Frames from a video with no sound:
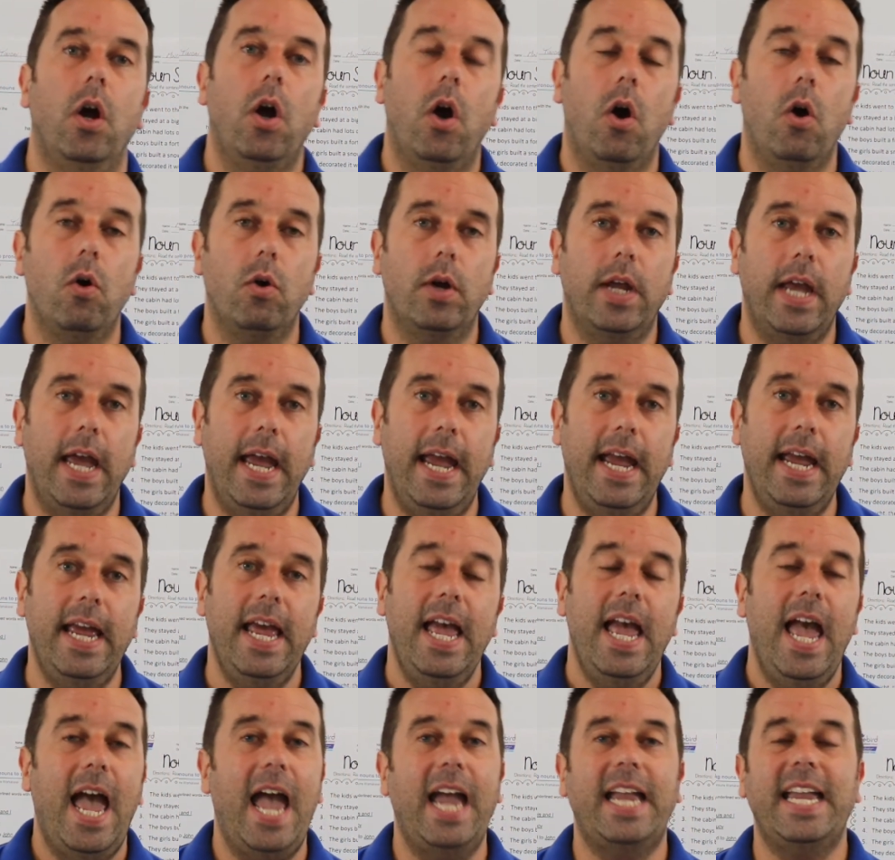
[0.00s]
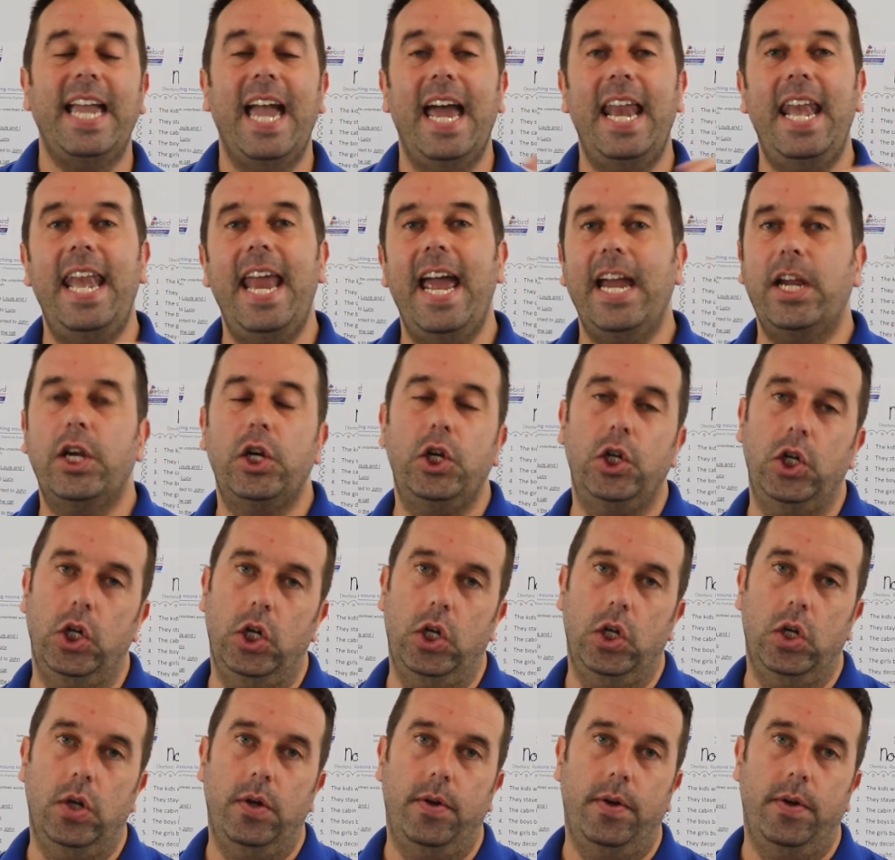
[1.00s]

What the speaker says: okay? A connection.